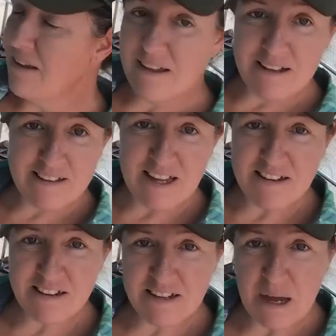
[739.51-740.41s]

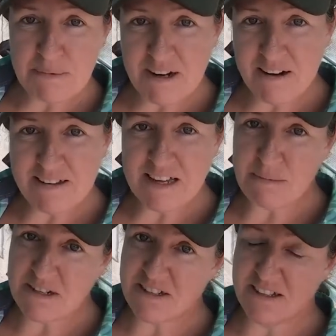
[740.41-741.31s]
Extend the top terrace. I
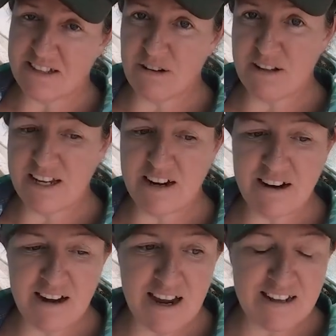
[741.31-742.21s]
mentioned this
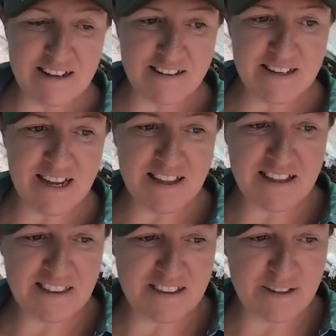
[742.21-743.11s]
earlier. I'd like to
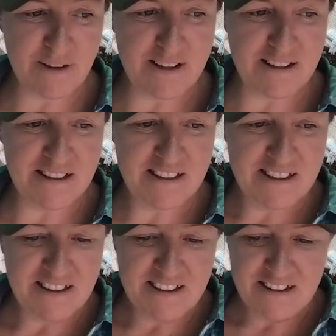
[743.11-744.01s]
take the soil
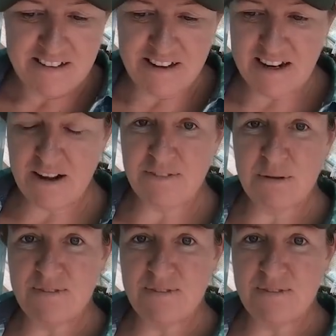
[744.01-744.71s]
dug out from the